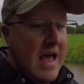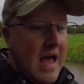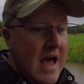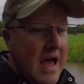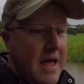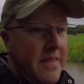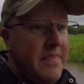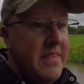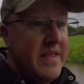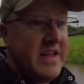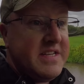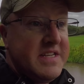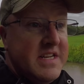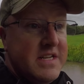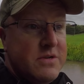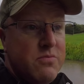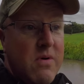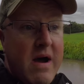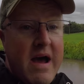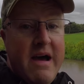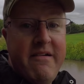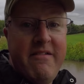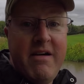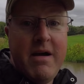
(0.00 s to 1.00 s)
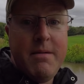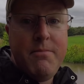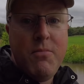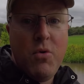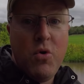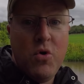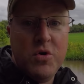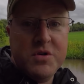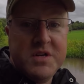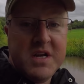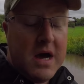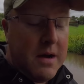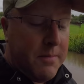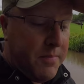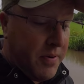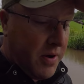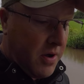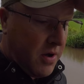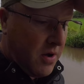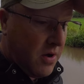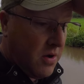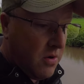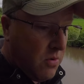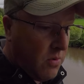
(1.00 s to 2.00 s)
and this is where I moored up
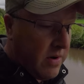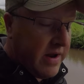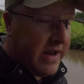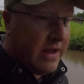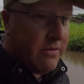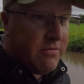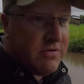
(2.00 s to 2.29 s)
when it